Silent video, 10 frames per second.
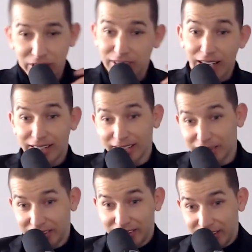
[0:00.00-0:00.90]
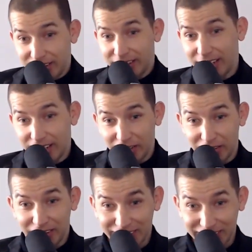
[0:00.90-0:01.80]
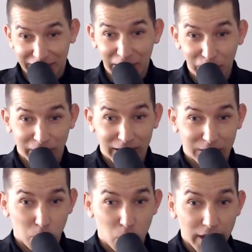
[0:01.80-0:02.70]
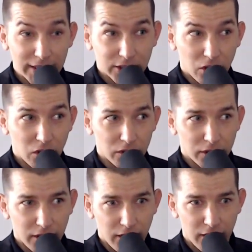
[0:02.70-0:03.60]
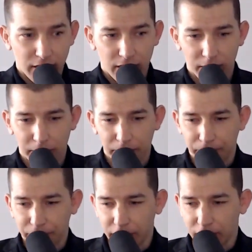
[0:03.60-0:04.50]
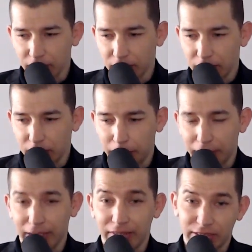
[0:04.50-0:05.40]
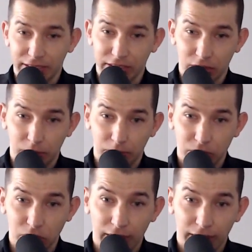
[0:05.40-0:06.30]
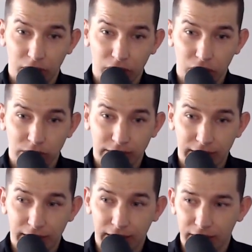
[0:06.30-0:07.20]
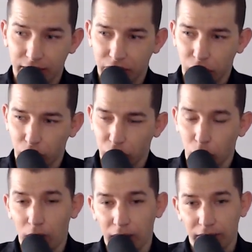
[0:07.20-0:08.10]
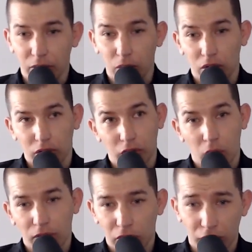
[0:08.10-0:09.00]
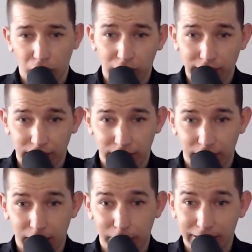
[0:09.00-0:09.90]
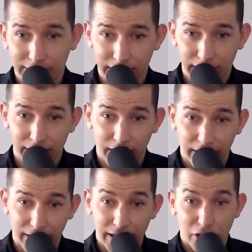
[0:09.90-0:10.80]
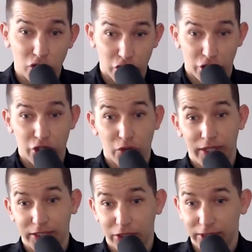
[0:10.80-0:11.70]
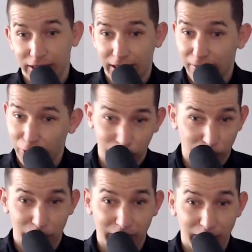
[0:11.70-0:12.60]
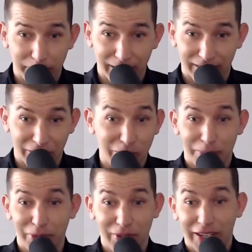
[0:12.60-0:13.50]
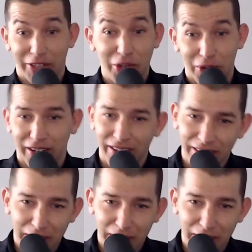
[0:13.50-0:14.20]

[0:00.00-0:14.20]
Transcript: there's a lot to, to dig in here. There's there's several things. One, I saw um, the belief system. So like mm-hmm. you said, your your wife, your girlfriend or fiance at the time had said like, "Hey, you should do this," and you said after the third time, like, "You you need to do it,"